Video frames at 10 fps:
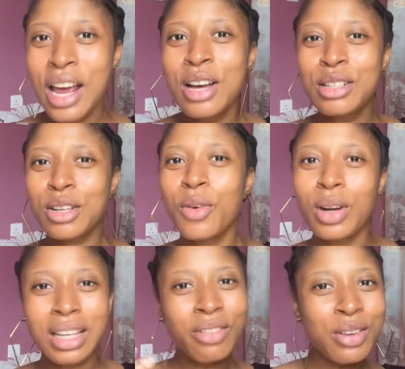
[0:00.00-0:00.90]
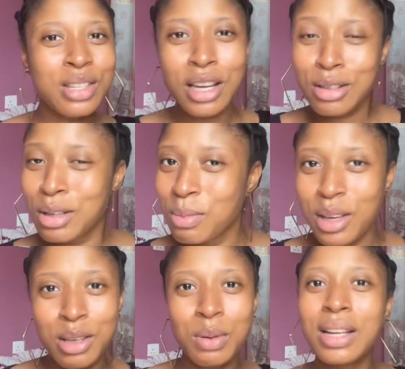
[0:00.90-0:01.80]
So whatever you say to
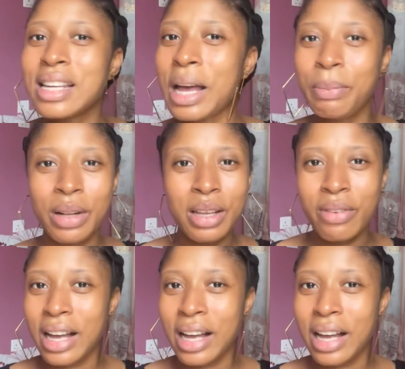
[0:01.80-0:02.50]
me is what I believe,